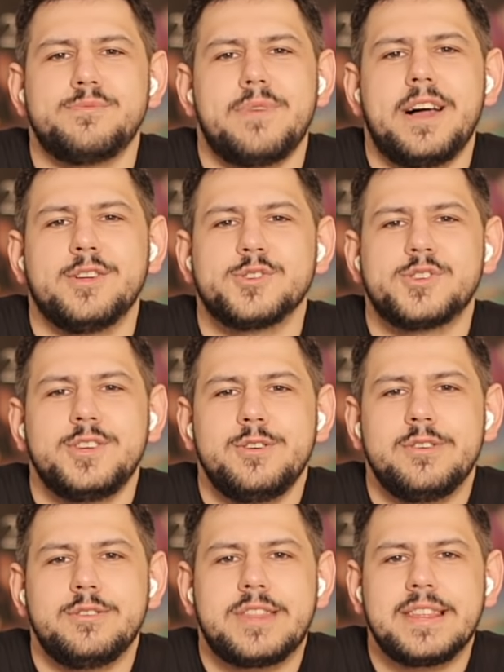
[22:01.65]
of miles?
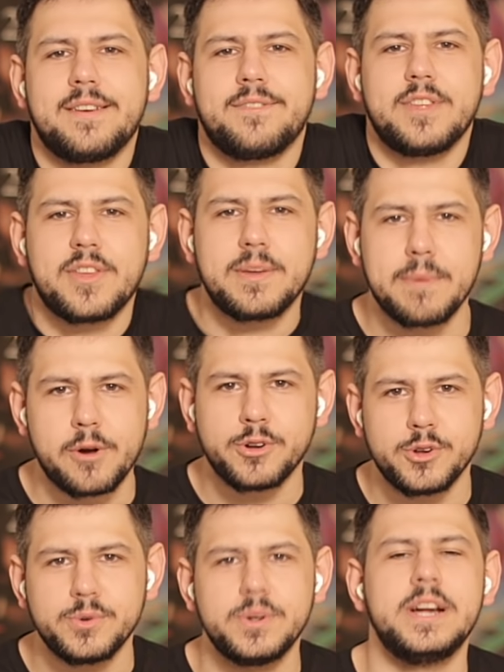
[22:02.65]
You think they have nothing better
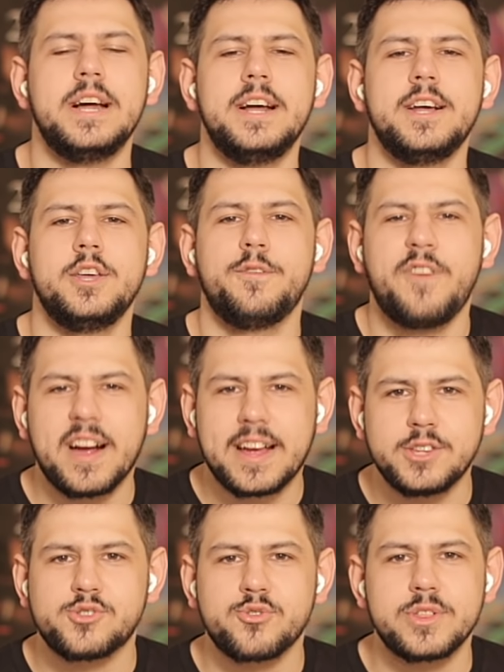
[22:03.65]
to do? You
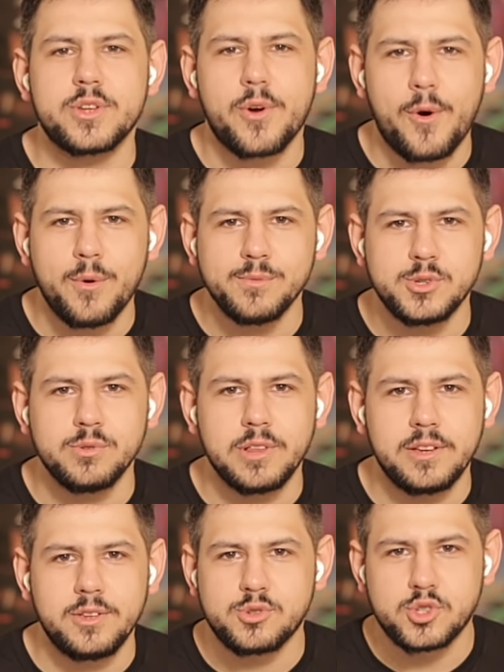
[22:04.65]
fucking destroyed their homes.
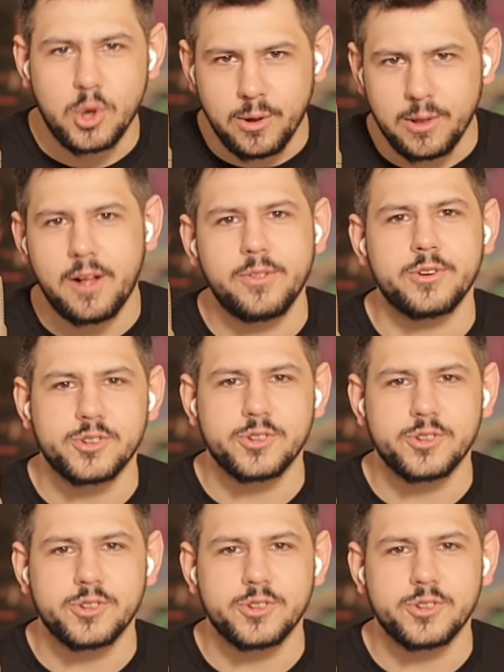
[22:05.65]
You stole all their